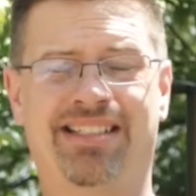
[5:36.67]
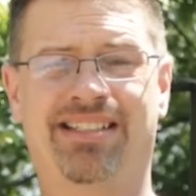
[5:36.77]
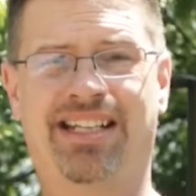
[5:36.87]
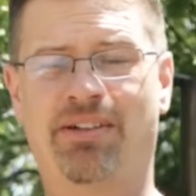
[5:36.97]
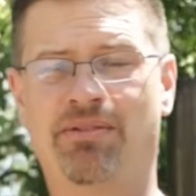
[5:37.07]

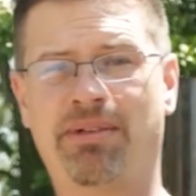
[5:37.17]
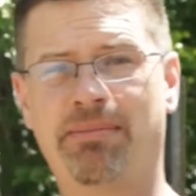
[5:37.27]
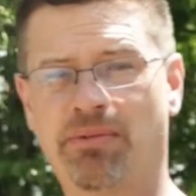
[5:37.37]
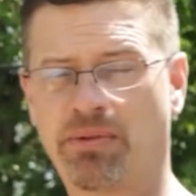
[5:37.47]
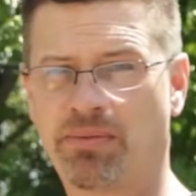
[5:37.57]
So now
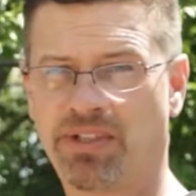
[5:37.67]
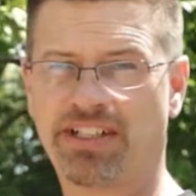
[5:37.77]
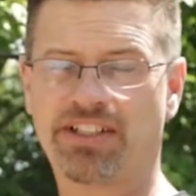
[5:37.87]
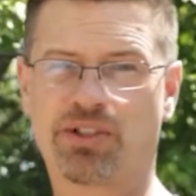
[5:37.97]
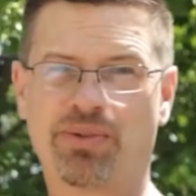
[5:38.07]
remember, when we're
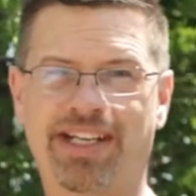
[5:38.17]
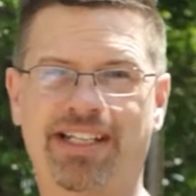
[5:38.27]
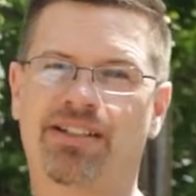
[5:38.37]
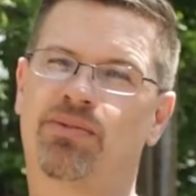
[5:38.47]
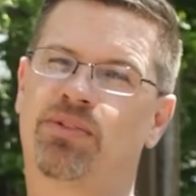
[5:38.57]
at the
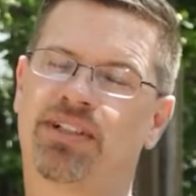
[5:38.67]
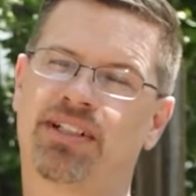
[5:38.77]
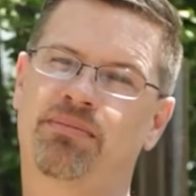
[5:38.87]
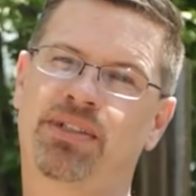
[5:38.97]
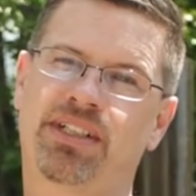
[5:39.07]
grate, we're
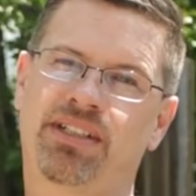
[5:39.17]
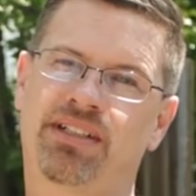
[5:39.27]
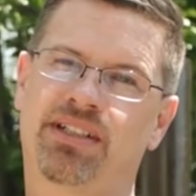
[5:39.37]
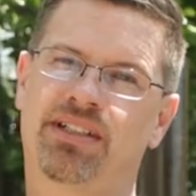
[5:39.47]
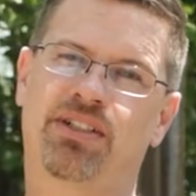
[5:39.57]
going to be
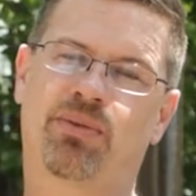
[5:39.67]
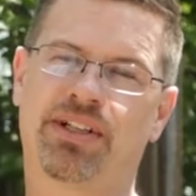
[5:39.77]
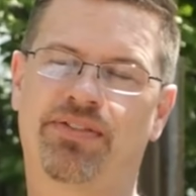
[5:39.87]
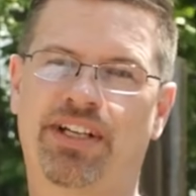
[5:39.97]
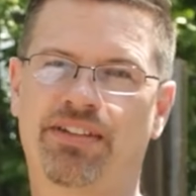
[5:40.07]

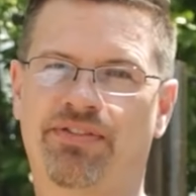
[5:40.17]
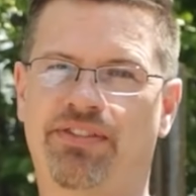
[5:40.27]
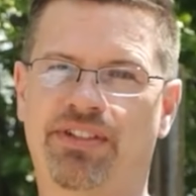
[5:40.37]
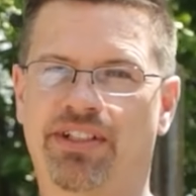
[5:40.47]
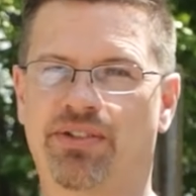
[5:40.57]
25 to
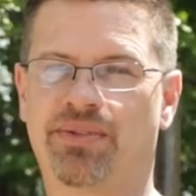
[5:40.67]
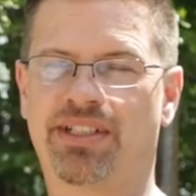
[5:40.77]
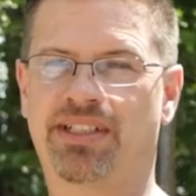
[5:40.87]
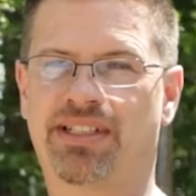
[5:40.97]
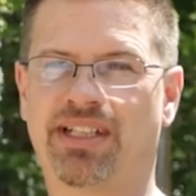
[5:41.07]
50
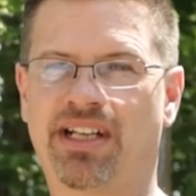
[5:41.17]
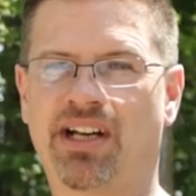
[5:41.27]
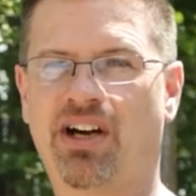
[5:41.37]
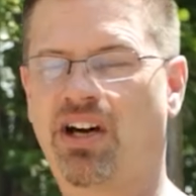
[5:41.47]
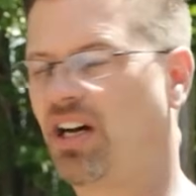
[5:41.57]
degrees
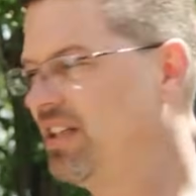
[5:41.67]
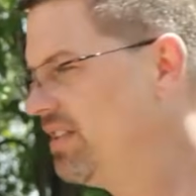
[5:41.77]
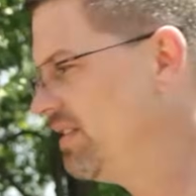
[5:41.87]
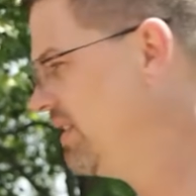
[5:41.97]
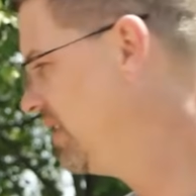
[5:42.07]

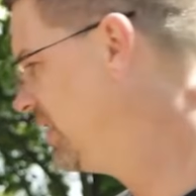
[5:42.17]
hotter.